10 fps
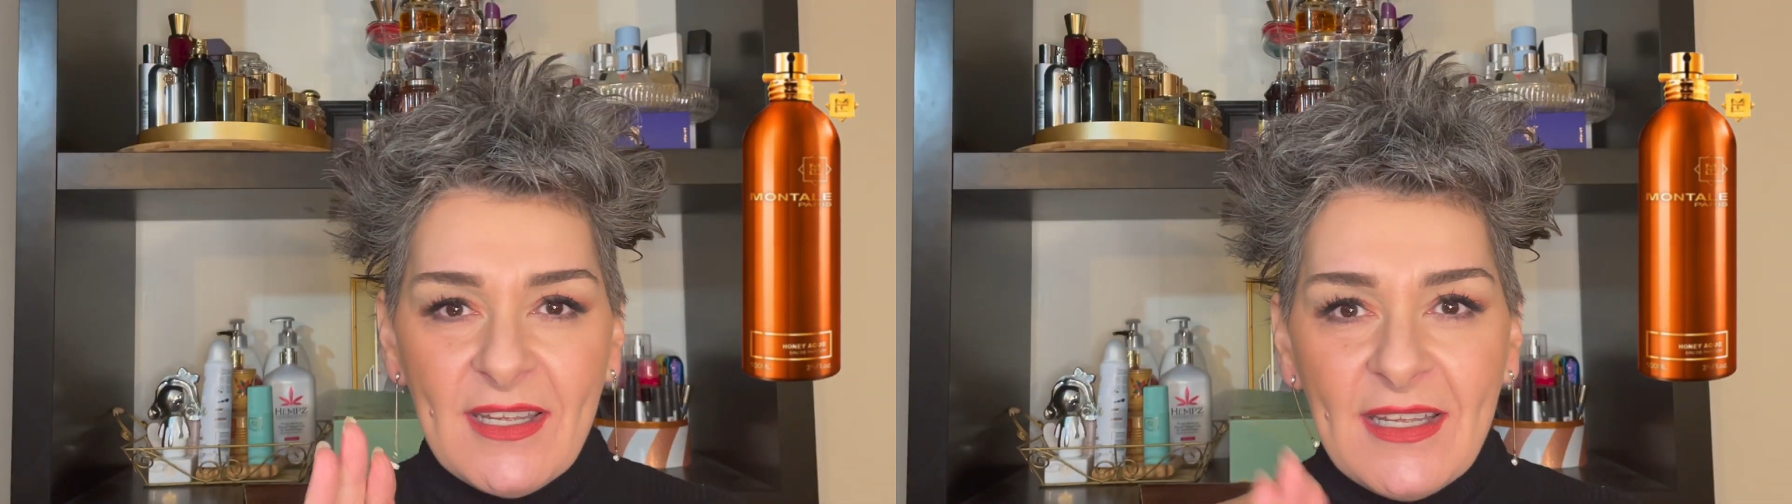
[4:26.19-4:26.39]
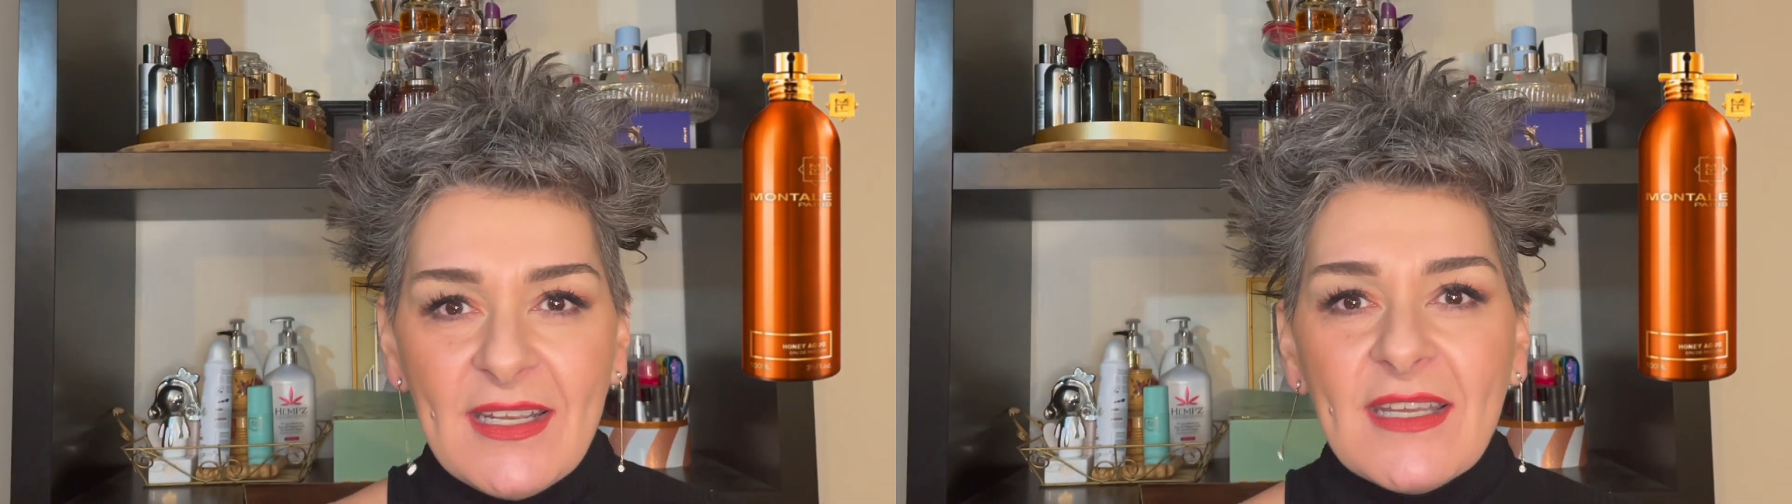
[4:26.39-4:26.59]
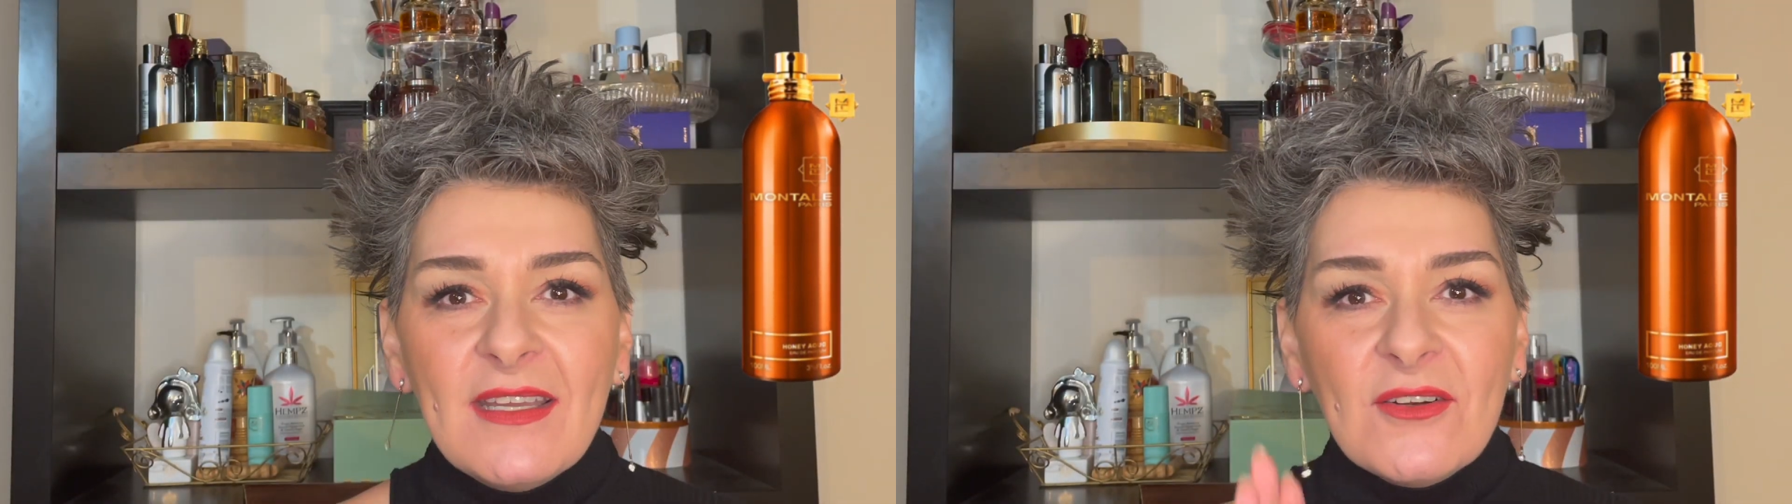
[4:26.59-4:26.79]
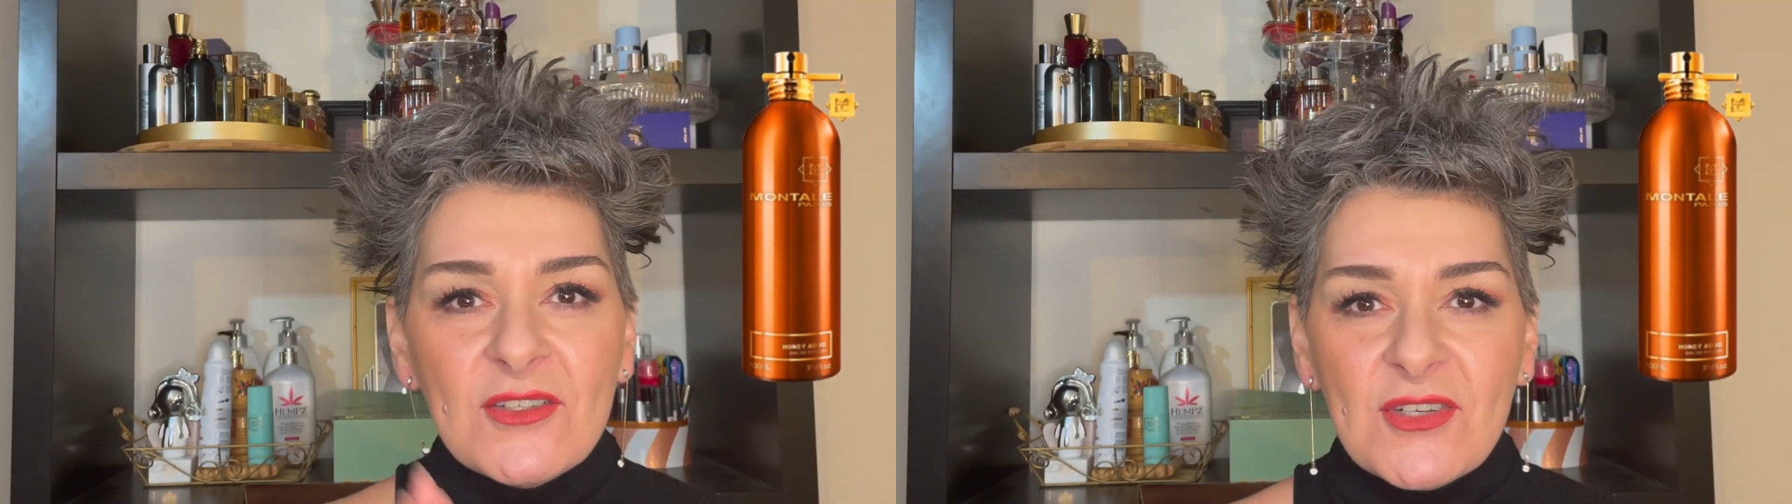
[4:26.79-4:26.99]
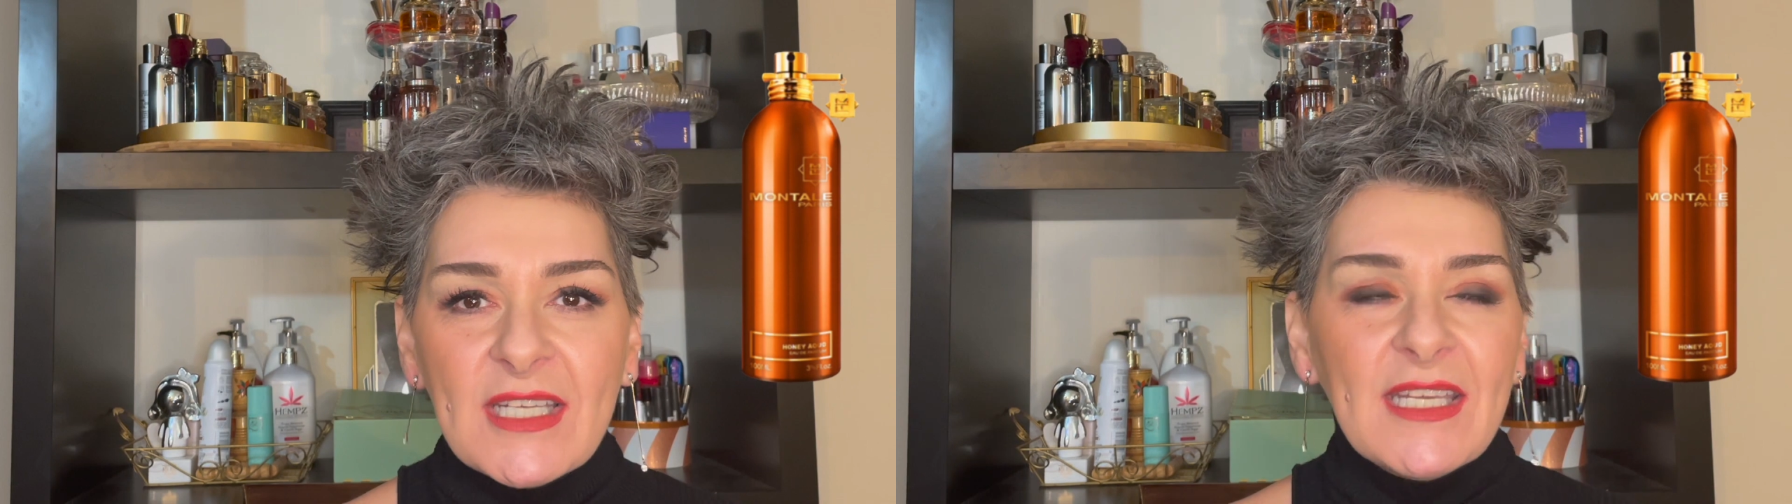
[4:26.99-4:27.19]
eating it or
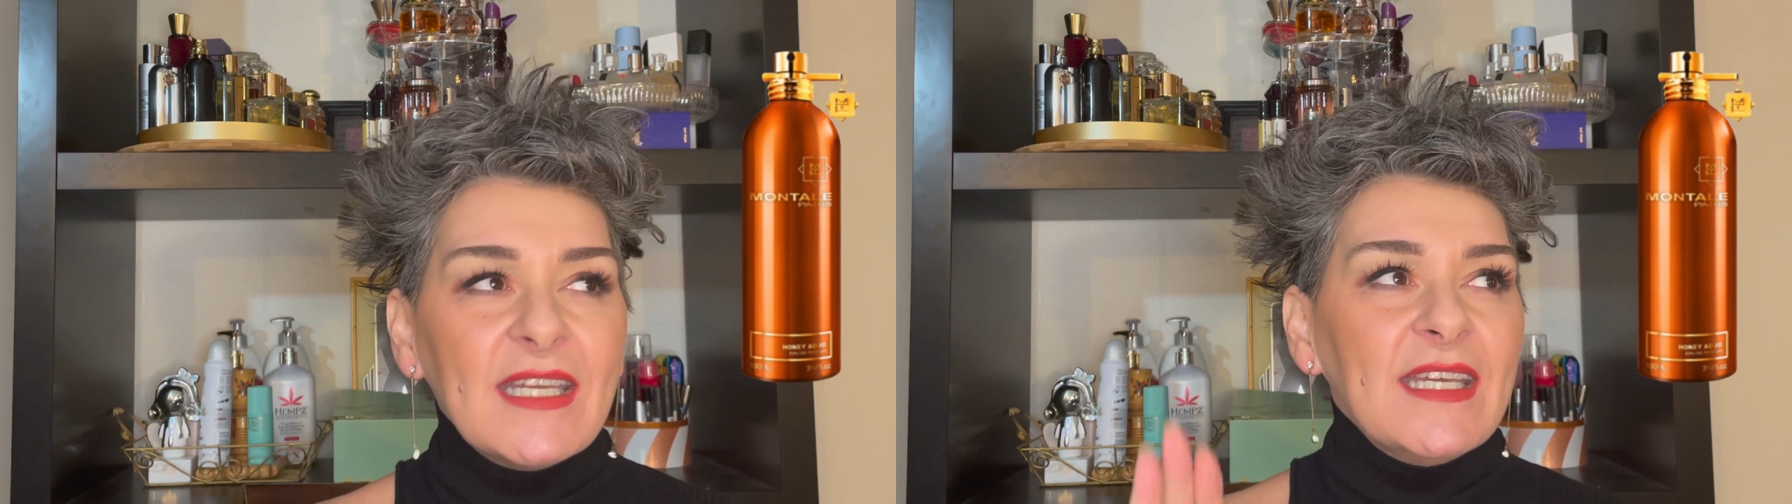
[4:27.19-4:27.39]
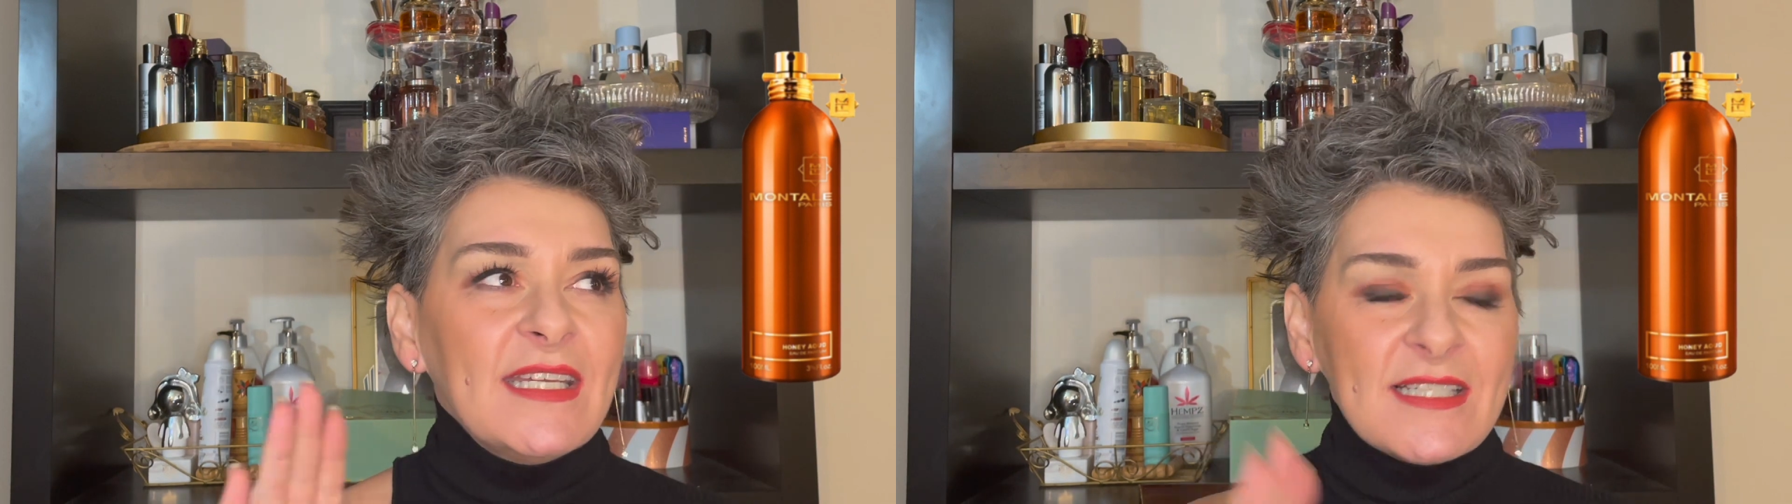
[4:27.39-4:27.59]
drinking it.